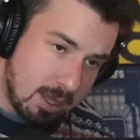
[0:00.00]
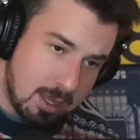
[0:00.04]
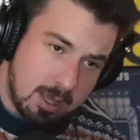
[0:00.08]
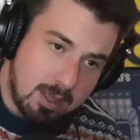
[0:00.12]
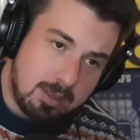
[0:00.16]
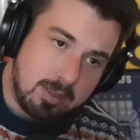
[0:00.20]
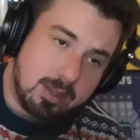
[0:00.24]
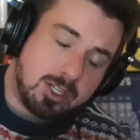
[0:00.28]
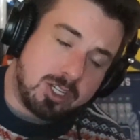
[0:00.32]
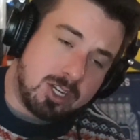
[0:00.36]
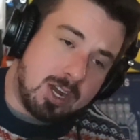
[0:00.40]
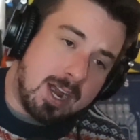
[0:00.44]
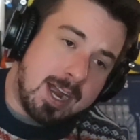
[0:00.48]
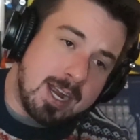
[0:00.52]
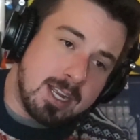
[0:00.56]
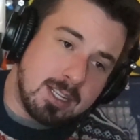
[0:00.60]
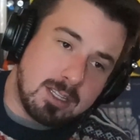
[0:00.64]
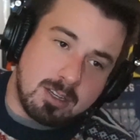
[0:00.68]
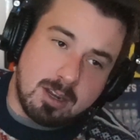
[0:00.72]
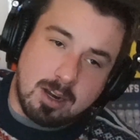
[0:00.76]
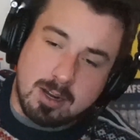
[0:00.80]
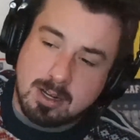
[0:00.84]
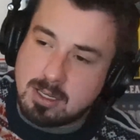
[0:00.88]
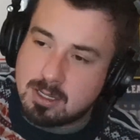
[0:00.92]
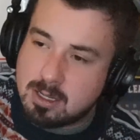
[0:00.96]
The Giants
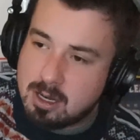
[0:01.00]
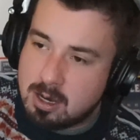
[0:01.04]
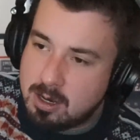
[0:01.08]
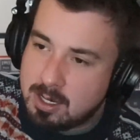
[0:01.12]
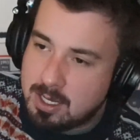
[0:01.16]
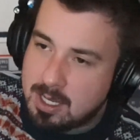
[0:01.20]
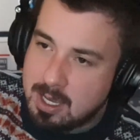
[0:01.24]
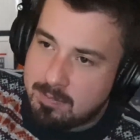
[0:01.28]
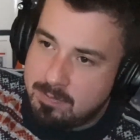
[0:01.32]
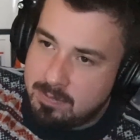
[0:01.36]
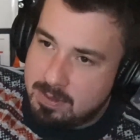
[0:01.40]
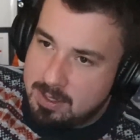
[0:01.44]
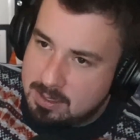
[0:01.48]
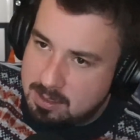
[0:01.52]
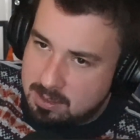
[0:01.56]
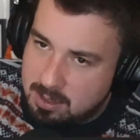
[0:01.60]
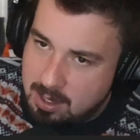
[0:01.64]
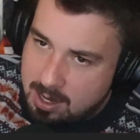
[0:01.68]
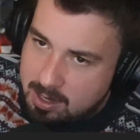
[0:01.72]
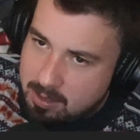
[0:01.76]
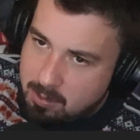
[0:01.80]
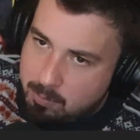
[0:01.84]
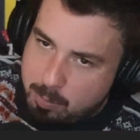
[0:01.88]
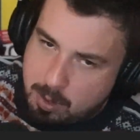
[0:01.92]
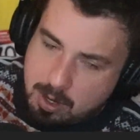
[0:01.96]
got to start giving this
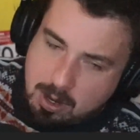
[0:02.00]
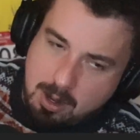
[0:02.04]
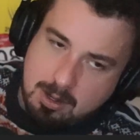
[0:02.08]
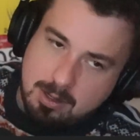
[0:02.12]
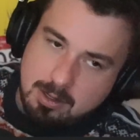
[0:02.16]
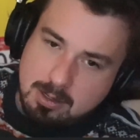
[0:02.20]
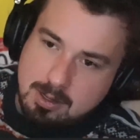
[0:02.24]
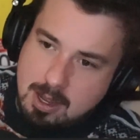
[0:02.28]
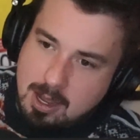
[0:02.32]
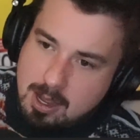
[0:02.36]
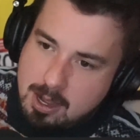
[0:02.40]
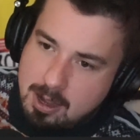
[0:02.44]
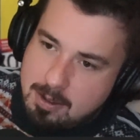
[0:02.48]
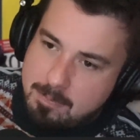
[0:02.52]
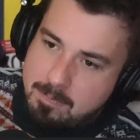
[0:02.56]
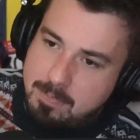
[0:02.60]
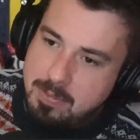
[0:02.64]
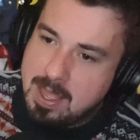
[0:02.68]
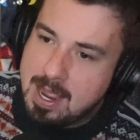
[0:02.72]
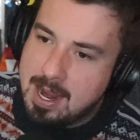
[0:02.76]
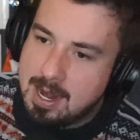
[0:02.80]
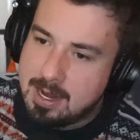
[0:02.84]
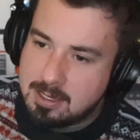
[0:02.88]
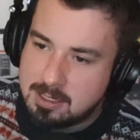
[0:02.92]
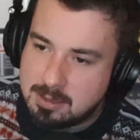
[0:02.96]
guy the ball.
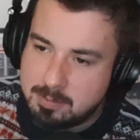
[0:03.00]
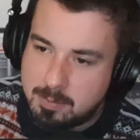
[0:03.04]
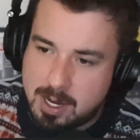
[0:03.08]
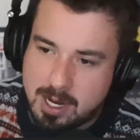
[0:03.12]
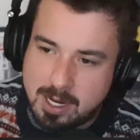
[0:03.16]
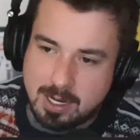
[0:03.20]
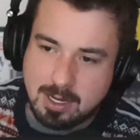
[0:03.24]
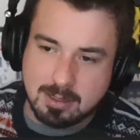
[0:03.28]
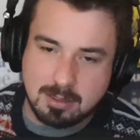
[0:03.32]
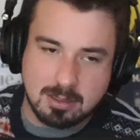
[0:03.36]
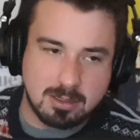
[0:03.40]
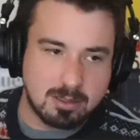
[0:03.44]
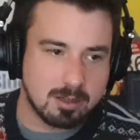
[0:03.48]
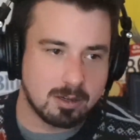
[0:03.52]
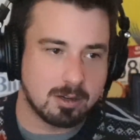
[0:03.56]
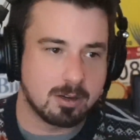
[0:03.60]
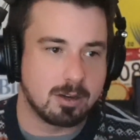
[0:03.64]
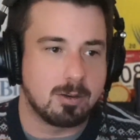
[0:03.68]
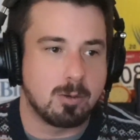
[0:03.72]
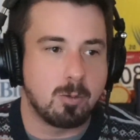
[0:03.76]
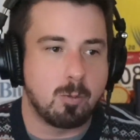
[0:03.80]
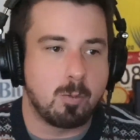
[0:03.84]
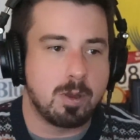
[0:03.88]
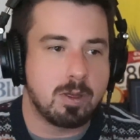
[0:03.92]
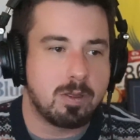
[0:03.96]
That is my
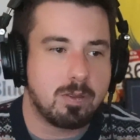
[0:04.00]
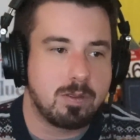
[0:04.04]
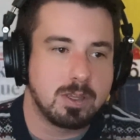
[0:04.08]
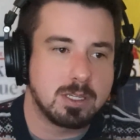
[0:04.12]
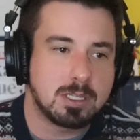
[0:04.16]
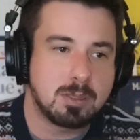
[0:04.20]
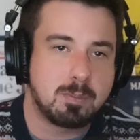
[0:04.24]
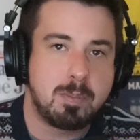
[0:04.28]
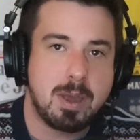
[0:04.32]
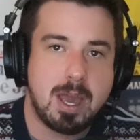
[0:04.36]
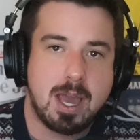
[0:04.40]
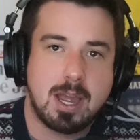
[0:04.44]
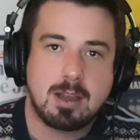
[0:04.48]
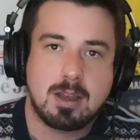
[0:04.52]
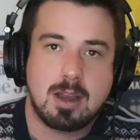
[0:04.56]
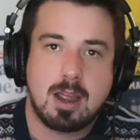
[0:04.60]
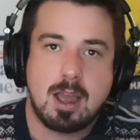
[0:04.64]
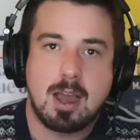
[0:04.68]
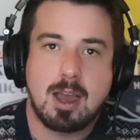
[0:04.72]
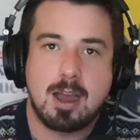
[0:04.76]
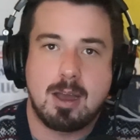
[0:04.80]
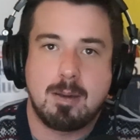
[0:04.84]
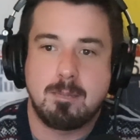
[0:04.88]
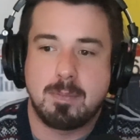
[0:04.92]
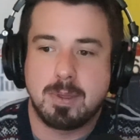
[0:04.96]
concern with this bet
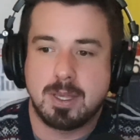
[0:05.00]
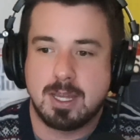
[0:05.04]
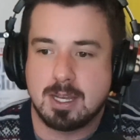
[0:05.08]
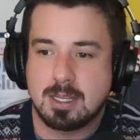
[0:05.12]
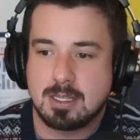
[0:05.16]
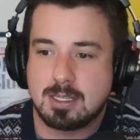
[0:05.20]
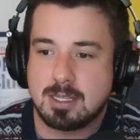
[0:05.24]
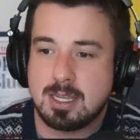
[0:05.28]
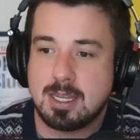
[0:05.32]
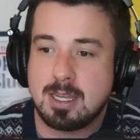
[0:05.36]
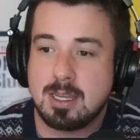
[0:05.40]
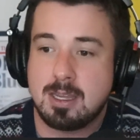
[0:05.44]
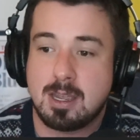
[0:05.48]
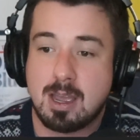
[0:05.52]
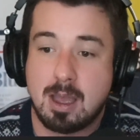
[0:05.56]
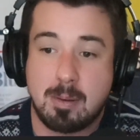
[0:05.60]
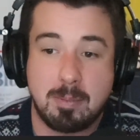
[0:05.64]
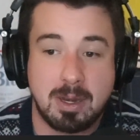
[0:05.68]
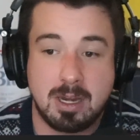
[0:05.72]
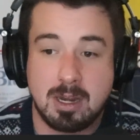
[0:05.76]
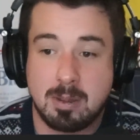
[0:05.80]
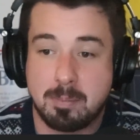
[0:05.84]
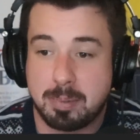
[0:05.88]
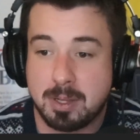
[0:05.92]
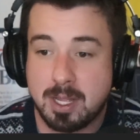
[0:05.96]
because he
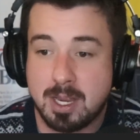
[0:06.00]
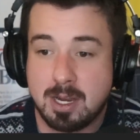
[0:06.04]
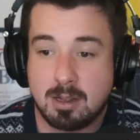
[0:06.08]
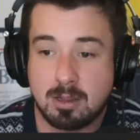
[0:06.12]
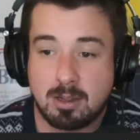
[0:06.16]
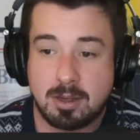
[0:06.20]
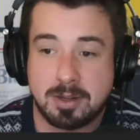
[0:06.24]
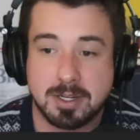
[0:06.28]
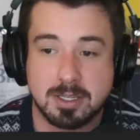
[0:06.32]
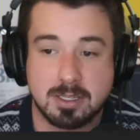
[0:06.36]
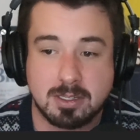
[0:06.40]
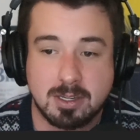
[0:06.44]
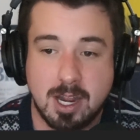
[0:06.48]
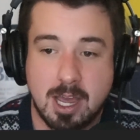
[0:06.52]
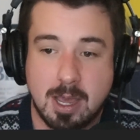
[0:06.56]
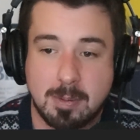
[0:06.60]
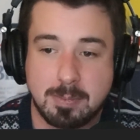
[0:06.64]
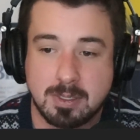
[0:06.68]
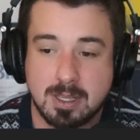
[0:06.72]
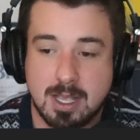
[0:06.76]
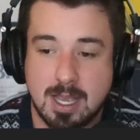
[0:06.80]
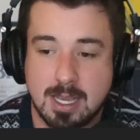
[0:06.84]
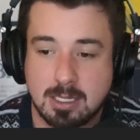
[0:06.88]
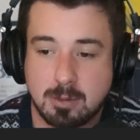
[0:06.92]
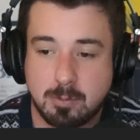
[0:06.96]
played a lot of
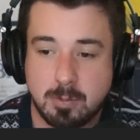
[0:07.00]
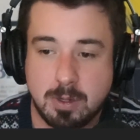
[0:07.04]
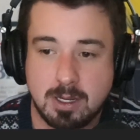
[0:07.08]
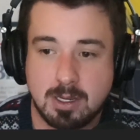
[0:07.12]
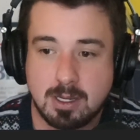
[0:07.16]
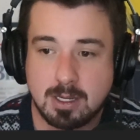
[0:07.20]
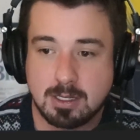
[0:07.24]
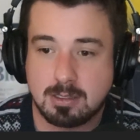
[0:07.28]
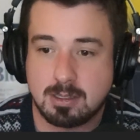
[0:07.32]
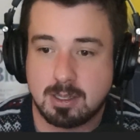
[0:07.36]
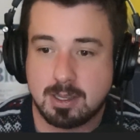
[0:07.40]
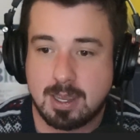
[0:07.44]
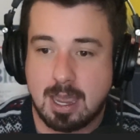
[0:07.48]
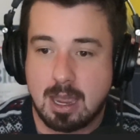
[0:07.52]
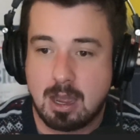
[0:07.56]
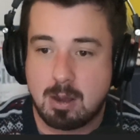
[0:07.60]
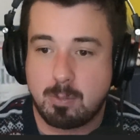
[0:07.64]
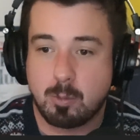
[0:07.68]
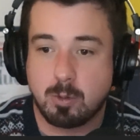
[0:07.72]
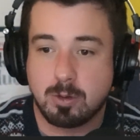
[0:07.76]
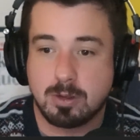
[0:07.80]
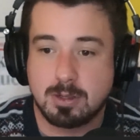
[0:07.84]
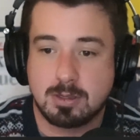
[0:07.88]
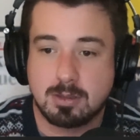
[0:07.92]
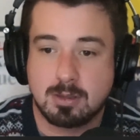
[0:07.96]
snaps last week against the
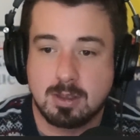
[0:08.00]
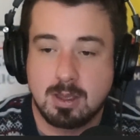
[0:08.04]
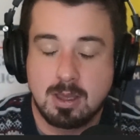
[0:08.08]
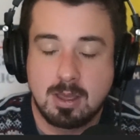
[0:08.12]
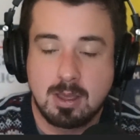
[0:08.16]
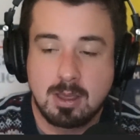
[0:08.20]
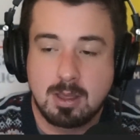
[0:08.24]
Cowboys.